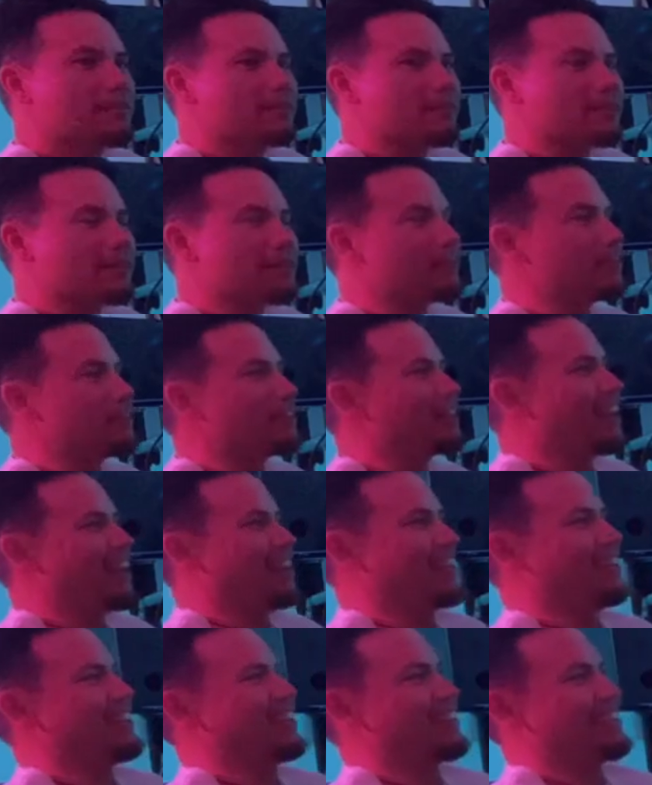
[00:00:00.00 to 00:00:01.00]

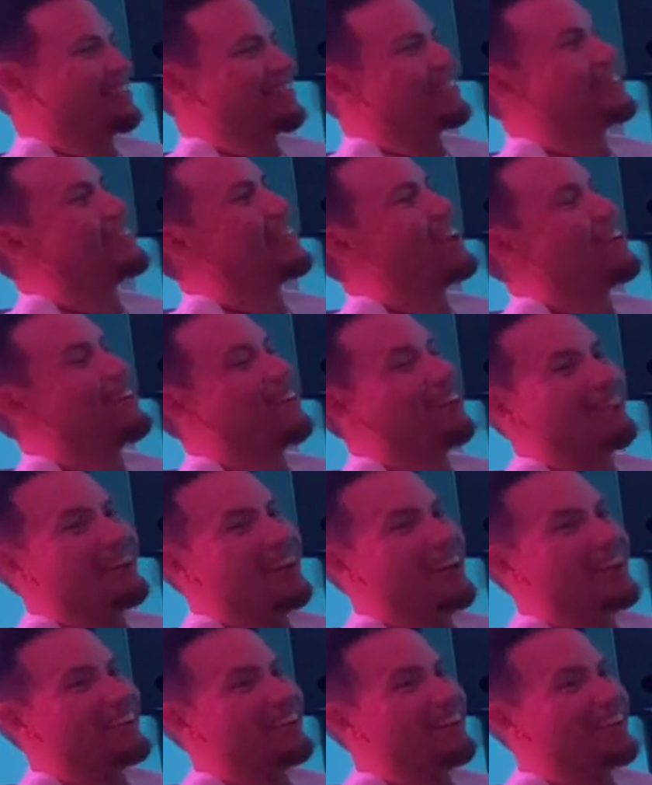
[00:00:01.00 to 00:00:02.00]
they are,
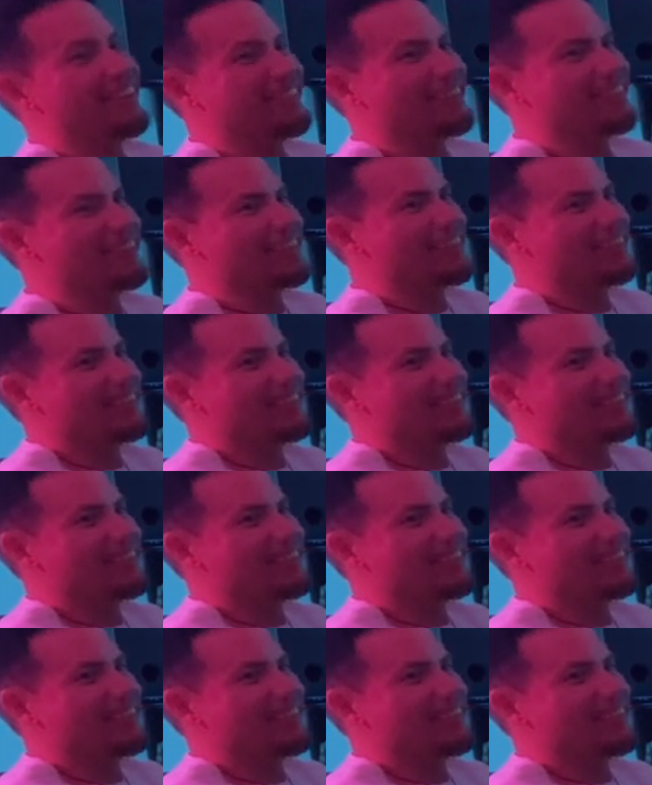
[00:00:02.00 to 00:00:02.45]
right? If you were